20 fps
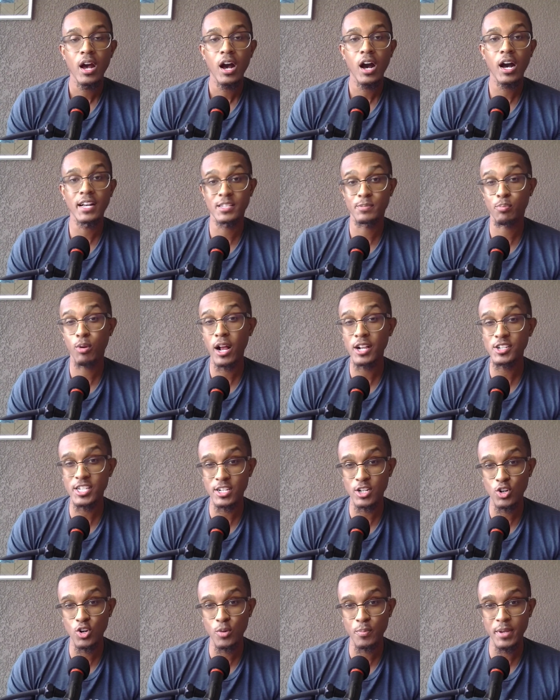Uh, it's
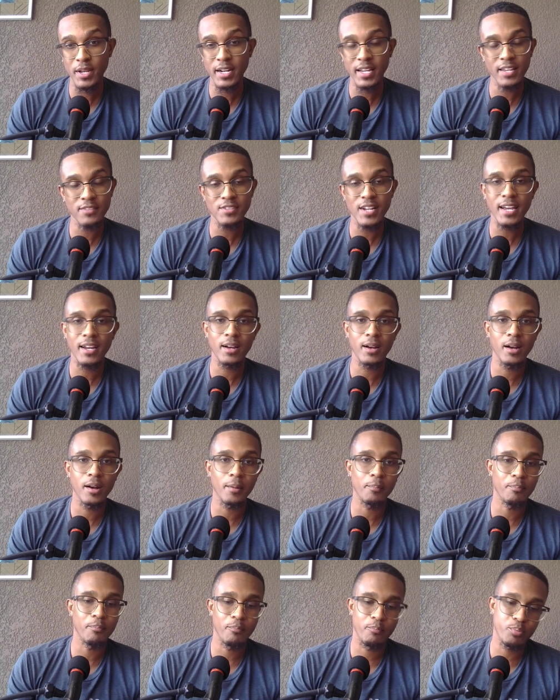Project Ubin. gives like
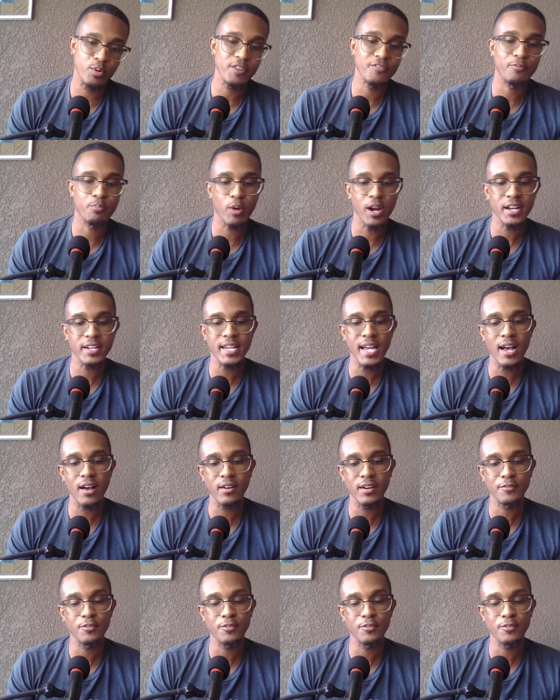a brief breakdown.